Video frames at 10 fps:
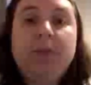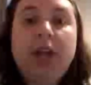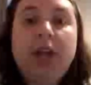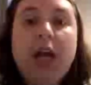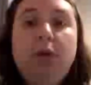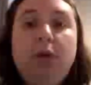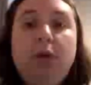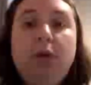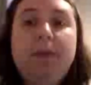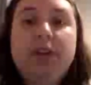At one point,
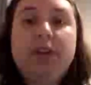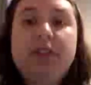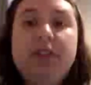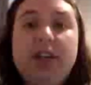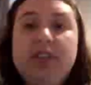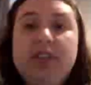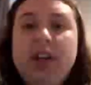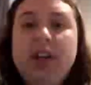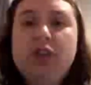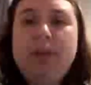Martha says, "It's all
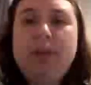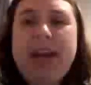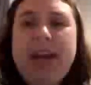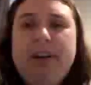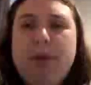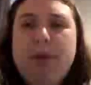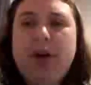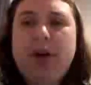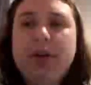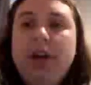about Harry Potter,"
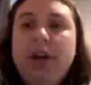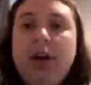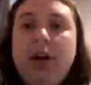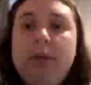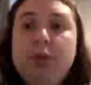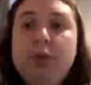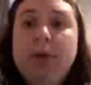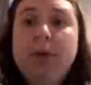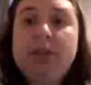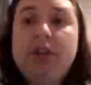which prompts the
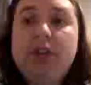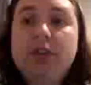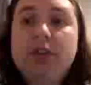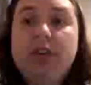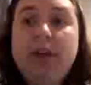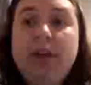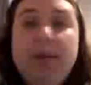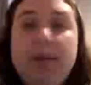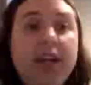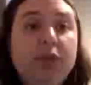Doctor to claim that he
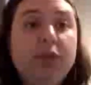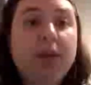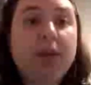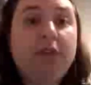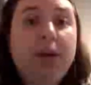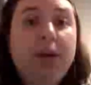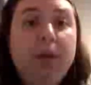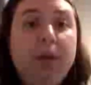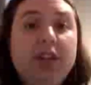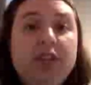has read the final book of the
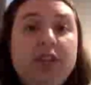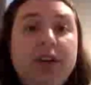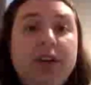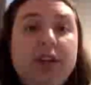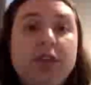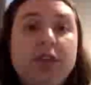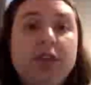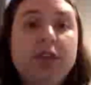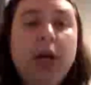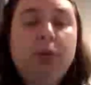series,
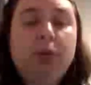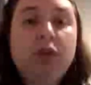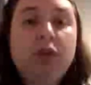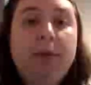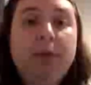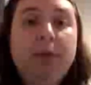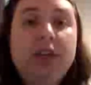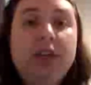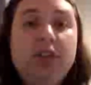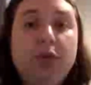which will not be released until
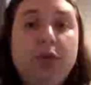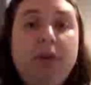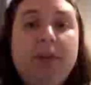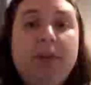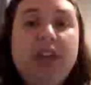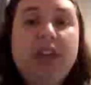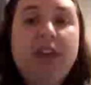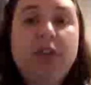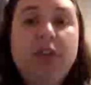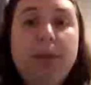3 months after the
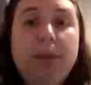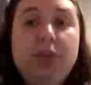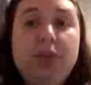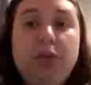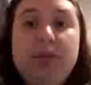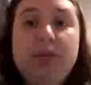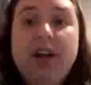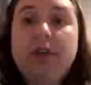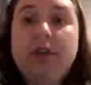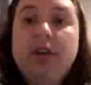episode was aired.
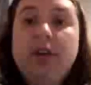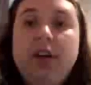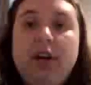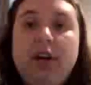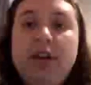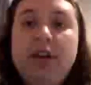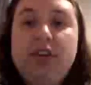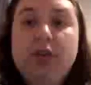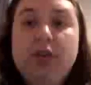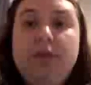The Doctor
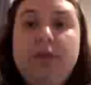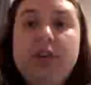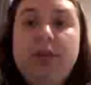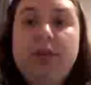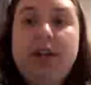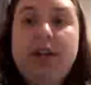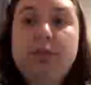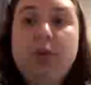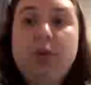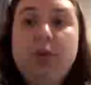refers to it as Book
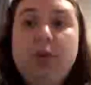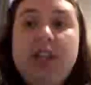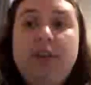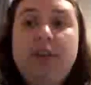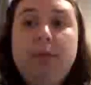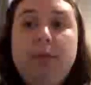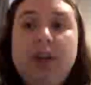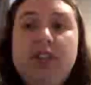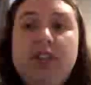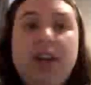7 because the
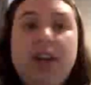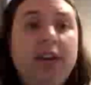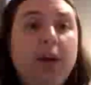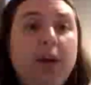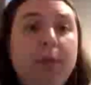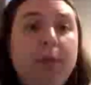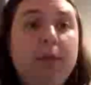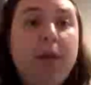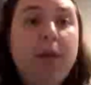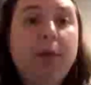title had not been made
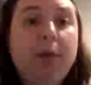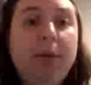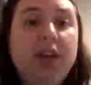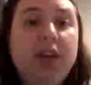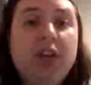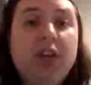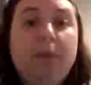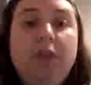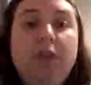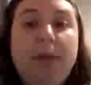public at the time of
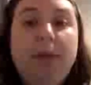filming.